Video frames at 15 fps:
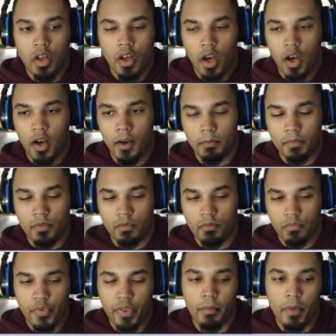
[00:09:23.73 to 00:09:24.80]

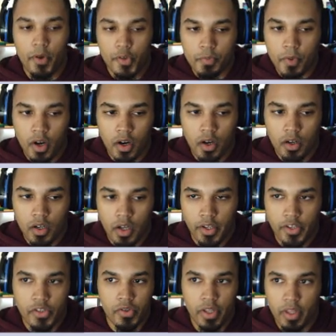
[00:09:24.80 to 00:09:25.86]
for the most part,
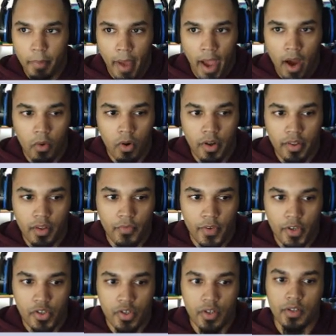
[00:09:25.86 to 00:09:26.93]
unless you need the power and the
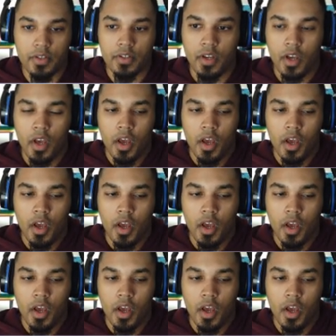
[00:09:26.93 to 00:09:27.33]
vengeance.